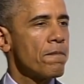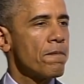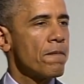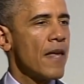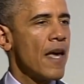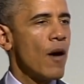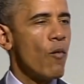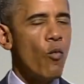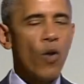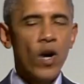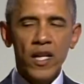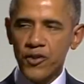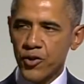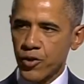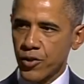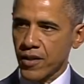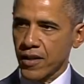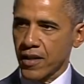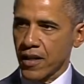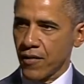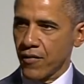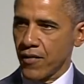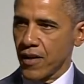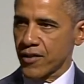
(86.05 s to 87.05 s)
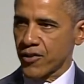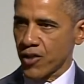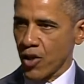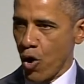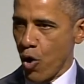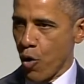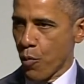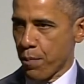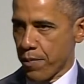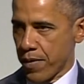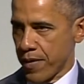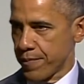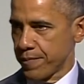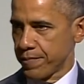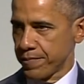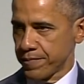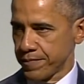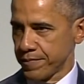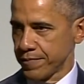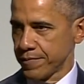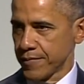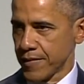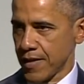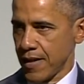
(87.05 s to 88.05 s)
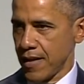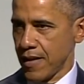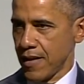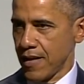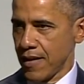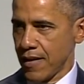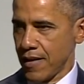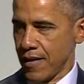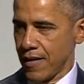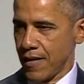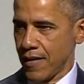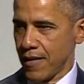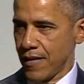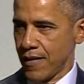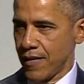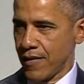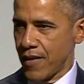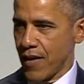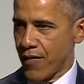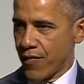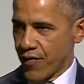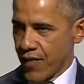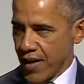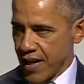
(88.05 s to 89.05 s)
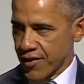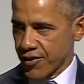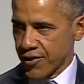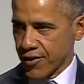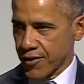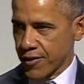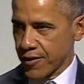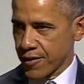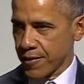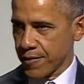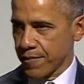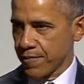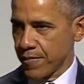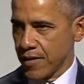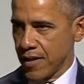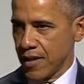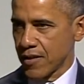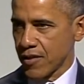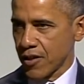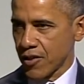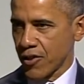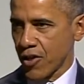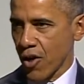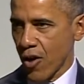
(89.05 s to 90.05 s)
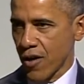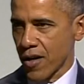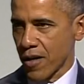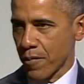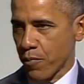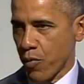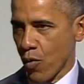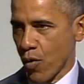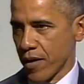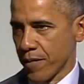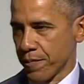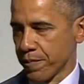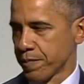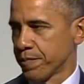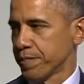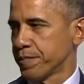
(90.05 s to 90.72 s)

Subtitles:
And what should give us hope that this is a turning point,